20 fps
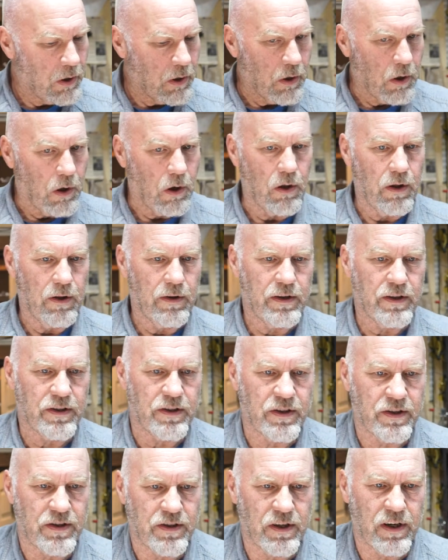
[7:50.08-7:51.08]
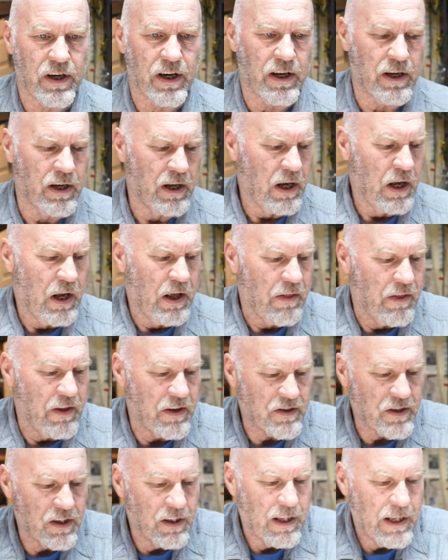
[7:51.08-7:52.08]
All of this aside,
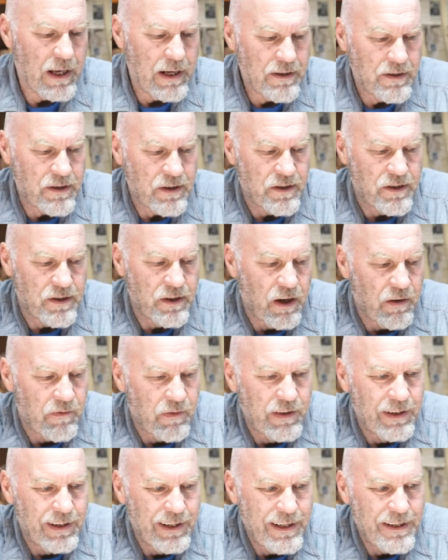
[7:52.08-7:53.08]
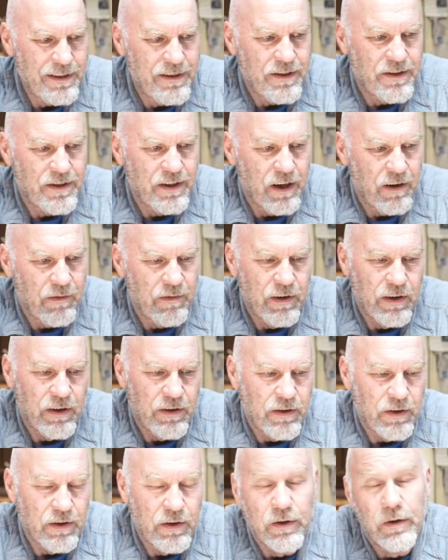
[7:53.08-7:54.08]
this lends itself and leads itself
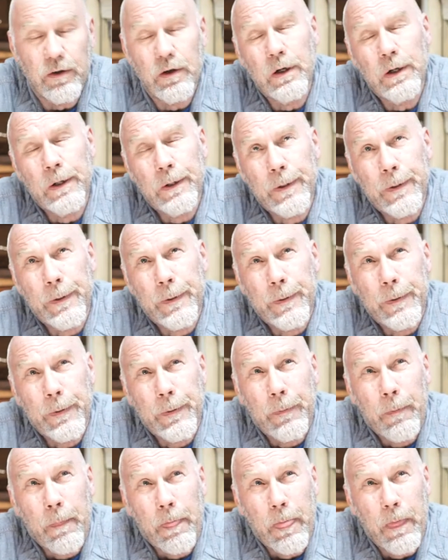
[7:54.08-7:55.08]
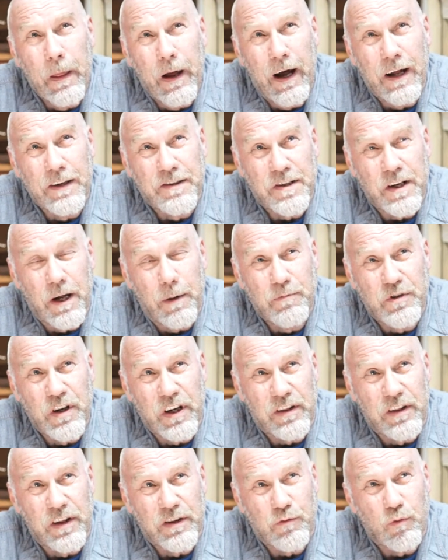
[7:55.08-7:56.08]
into a
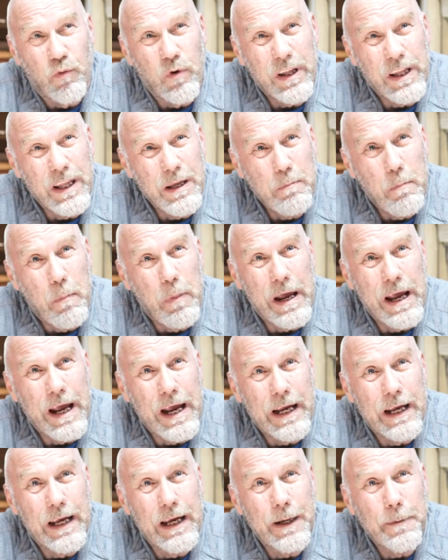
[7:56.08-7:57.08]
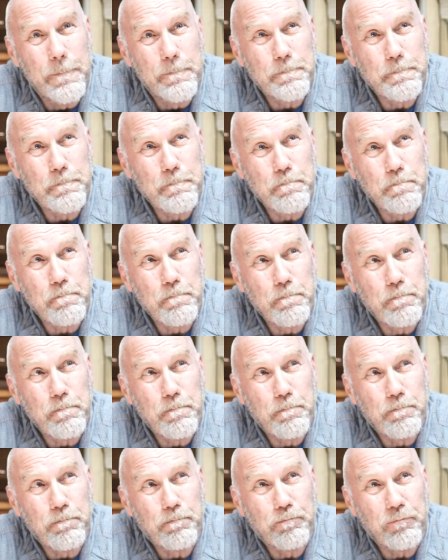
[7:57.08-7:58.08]
subject that's really big,
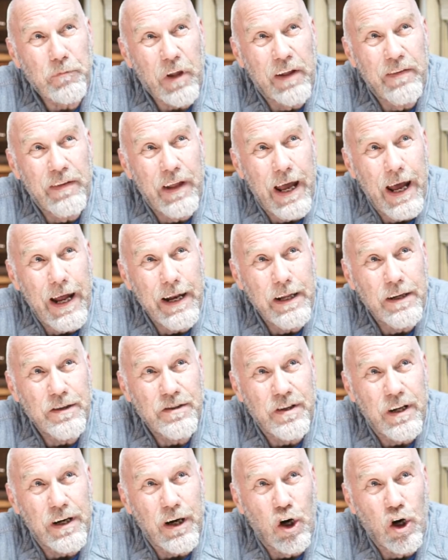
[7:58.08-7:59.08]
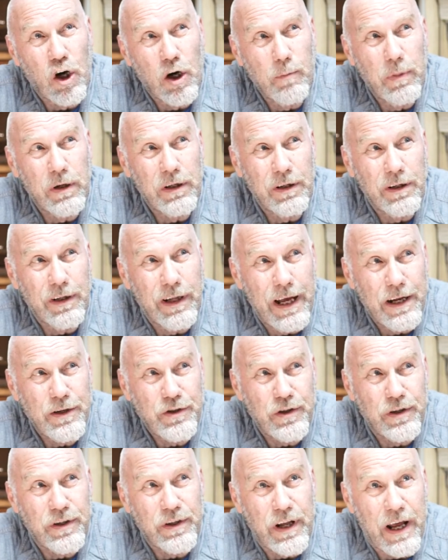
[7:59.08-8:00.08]
and that is that urban
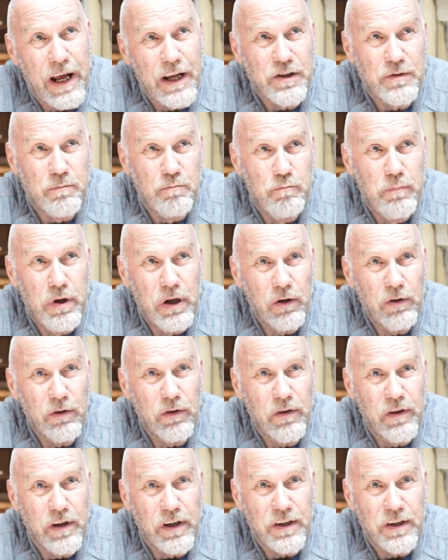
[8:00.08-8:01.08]
legend has built the